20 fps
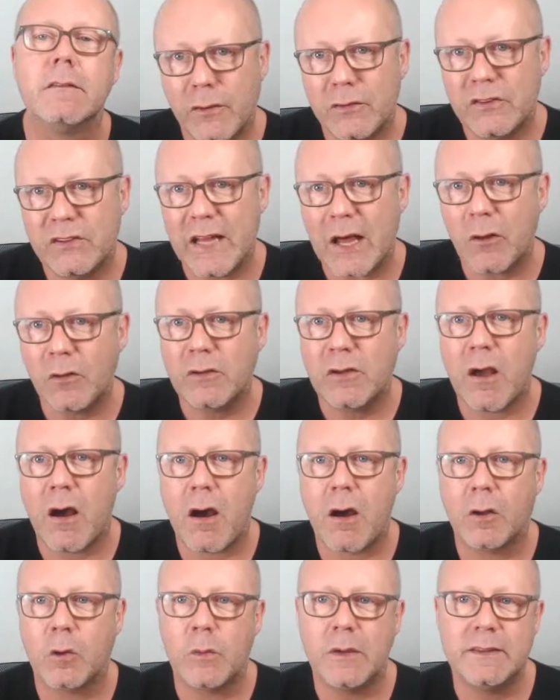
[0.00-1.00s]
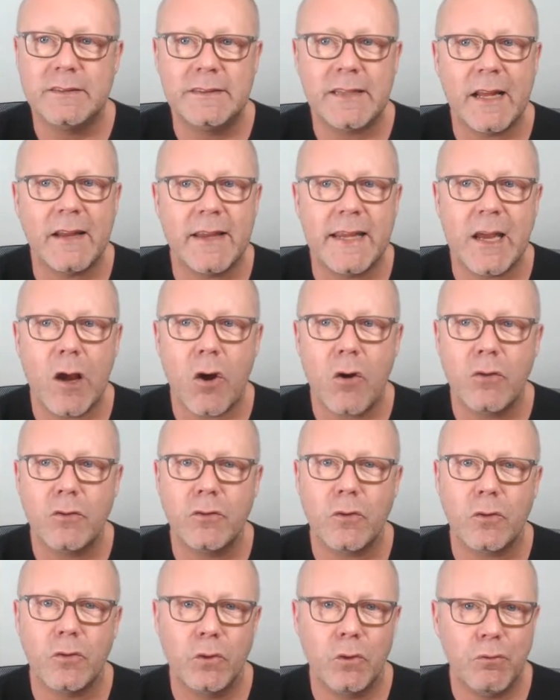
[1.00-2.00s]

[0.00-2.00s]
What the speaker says: The sound card will send the audio